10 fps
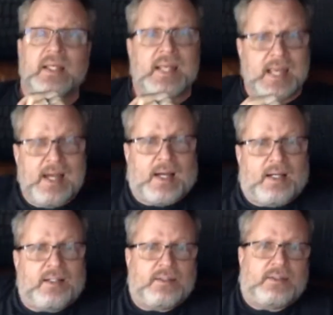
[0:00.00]

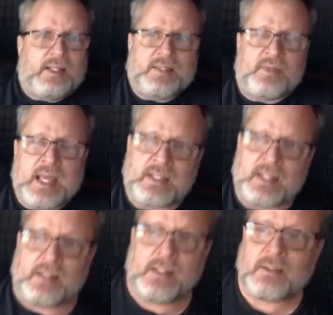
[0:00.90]
Yeah. And
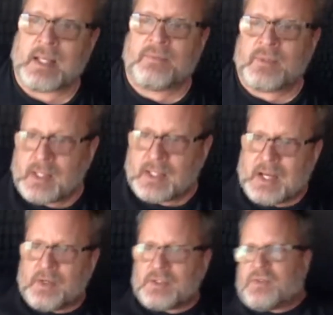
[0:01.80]
a
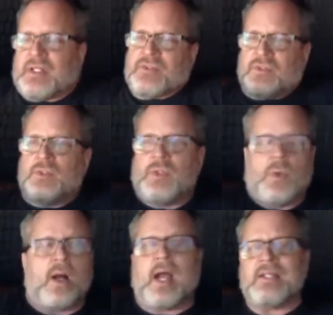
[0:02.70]
character that isn't who
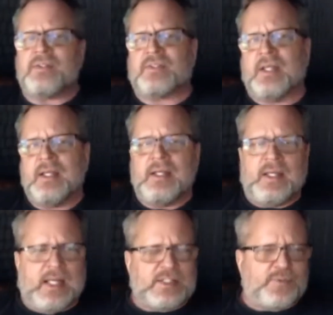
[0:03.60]
you are.
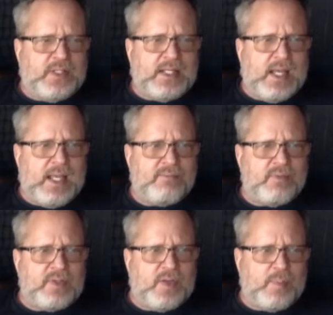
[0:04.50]
It's funny, I
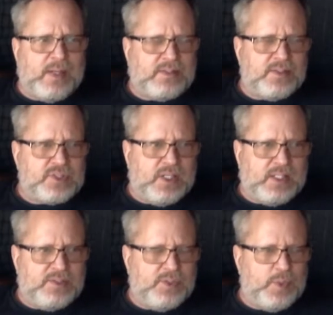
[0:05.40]
haven't thought about this,
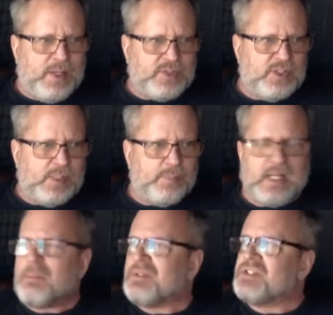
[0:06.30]
Johnny, until you mentioned it,
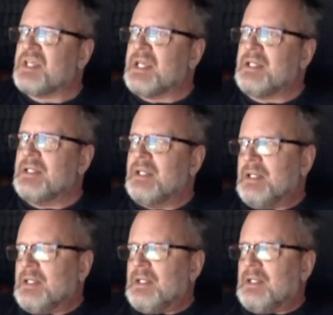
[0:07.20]
but I would say,
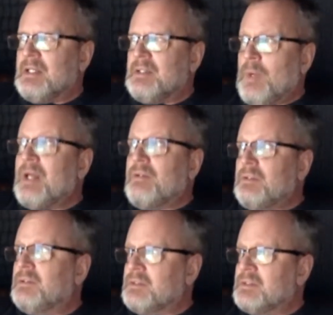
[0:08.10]

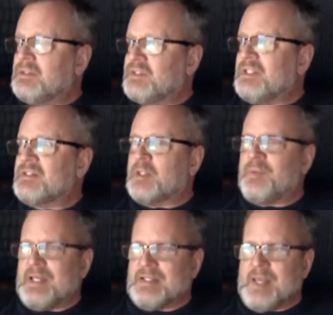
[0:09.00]
well, since the
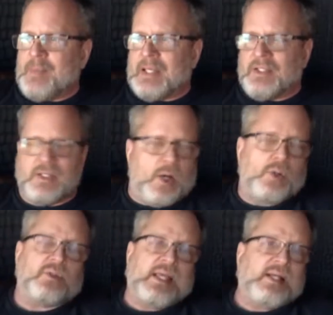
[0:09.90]
pandemic,
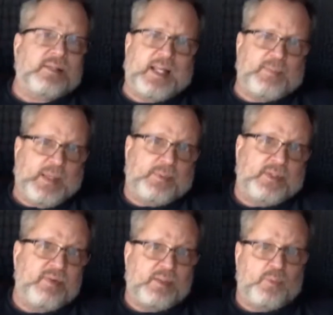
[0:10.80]
like a lot of
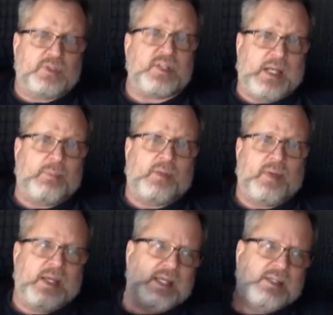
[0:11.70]
people, I've had more time on
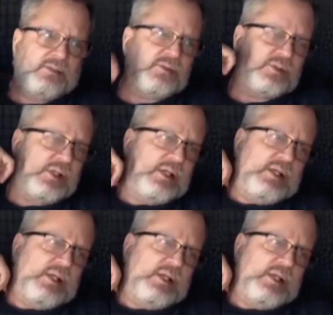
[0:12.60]
my hands.